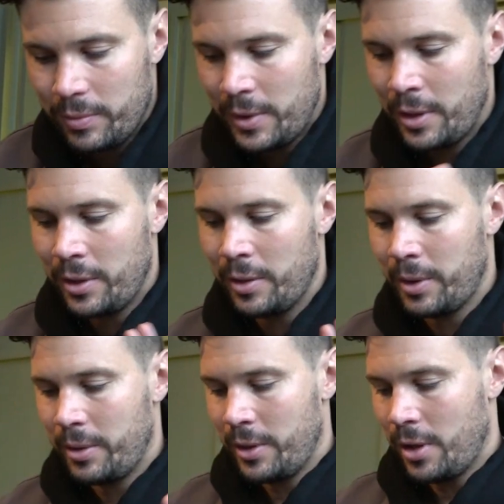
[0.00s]

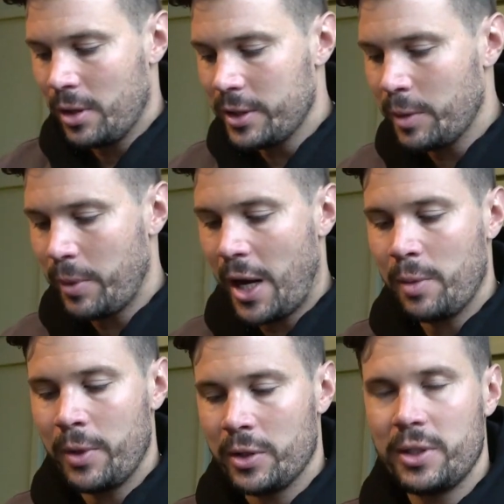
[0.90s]
the content
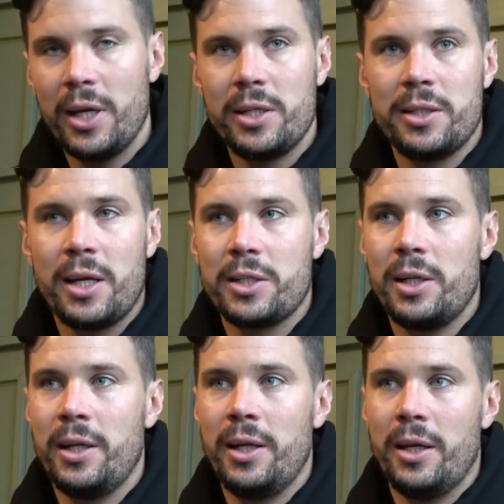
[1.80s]
behind me on stage is
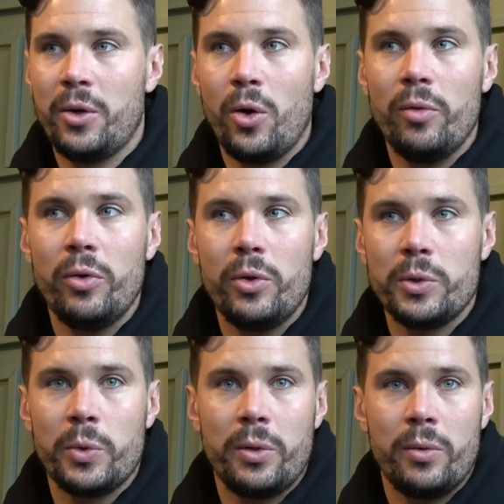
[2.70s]
actually Koivu, who
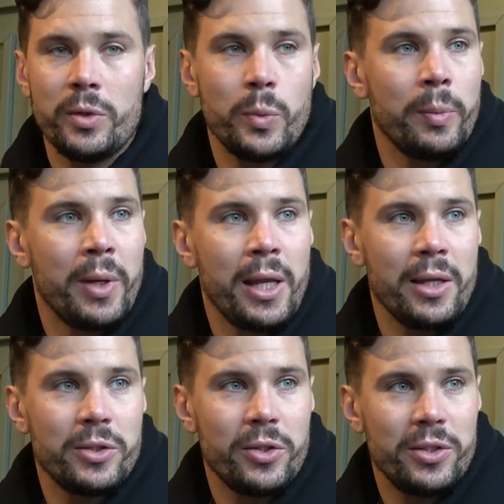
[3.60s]
was one of my
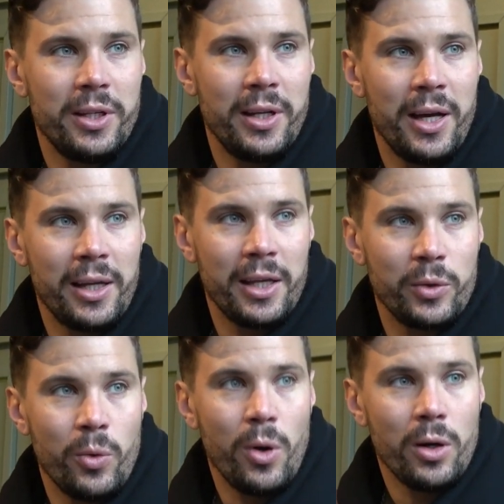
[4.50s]
dancers in I
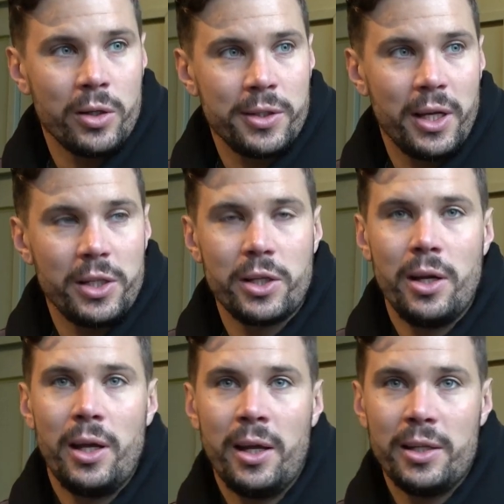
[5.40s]
Can't Go On stage,
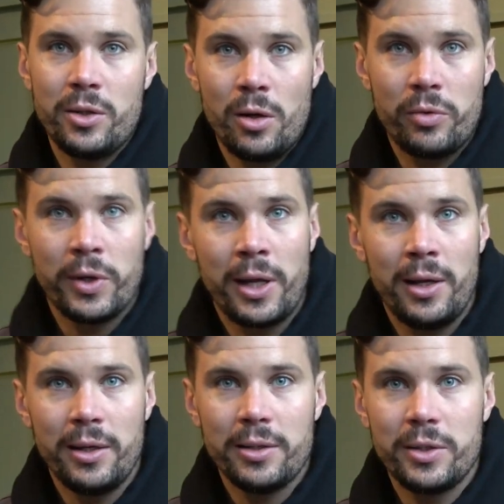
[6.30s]
and his girlfriend
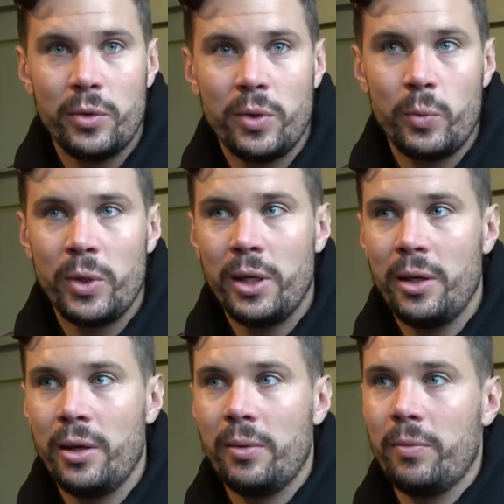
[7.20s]
Ellen, so that
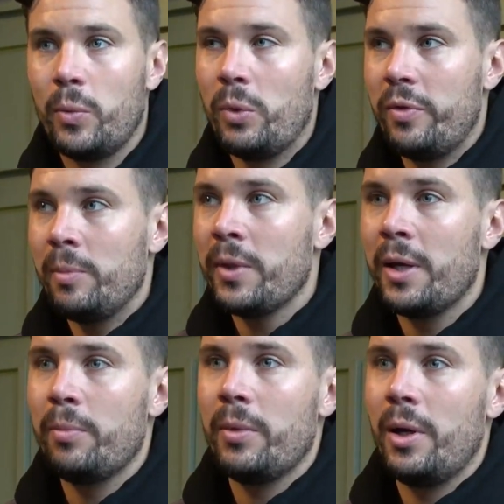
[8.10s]
we filmed
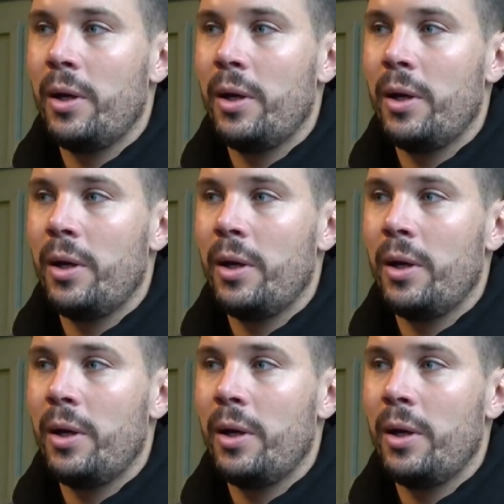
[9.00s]
them